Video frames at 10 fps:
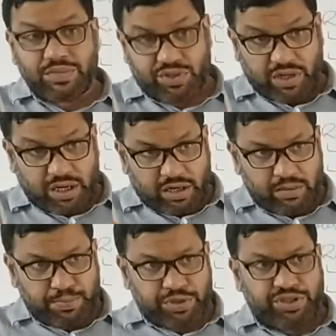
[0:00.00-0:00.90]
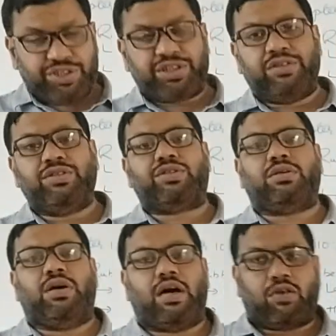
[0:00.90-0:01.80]
Certain positions
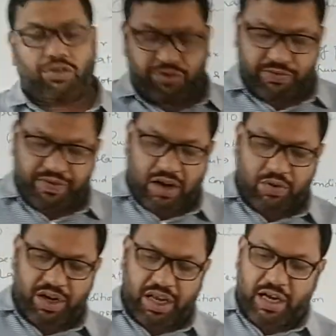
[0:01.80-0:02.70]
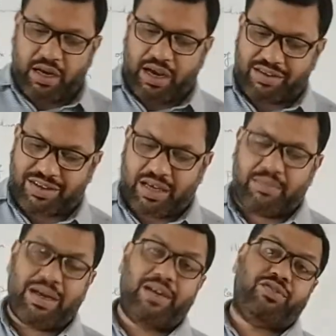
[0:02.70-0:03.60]
are also found in
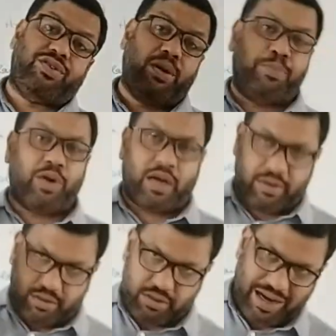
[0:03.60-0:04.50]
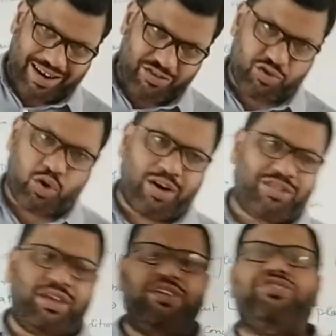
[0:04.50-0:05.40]
Assam and Tripura, that is
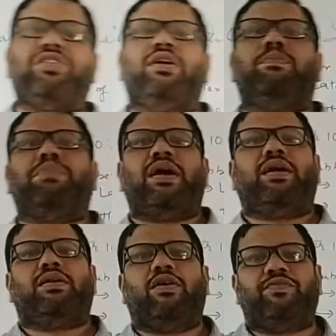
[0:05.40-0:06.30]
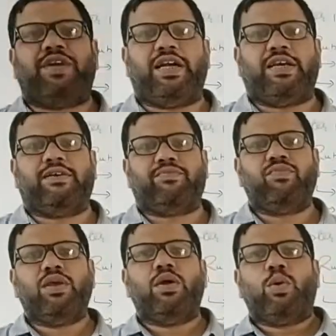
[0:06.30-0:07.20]
northeastern part of India,
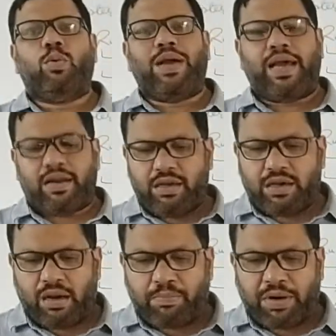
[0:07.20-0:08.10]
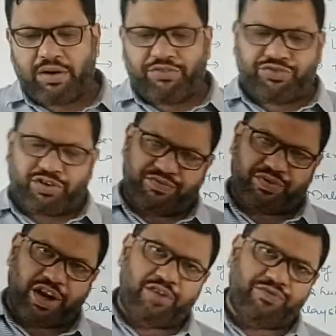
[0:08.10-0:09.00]
where abundance
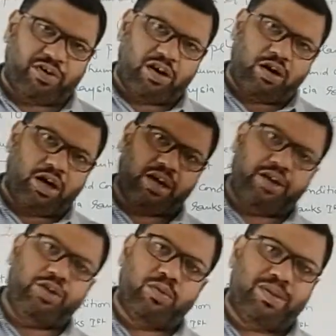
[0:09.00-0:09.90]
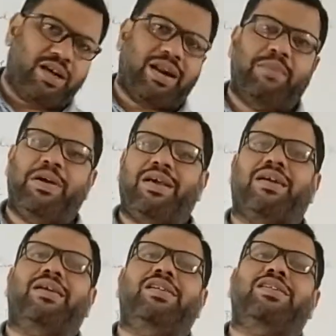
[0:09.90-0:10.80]
of rainfall, hot and humid climatic
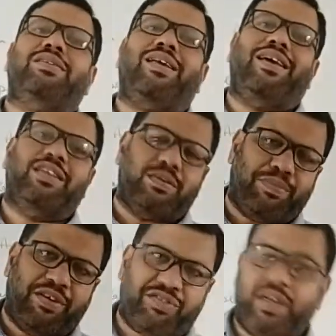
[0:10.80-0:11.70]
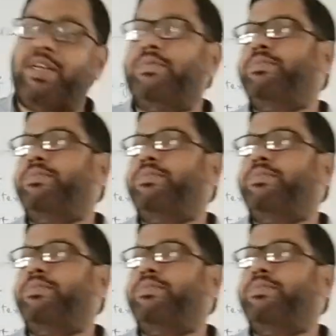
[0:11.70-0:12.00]
condition is present.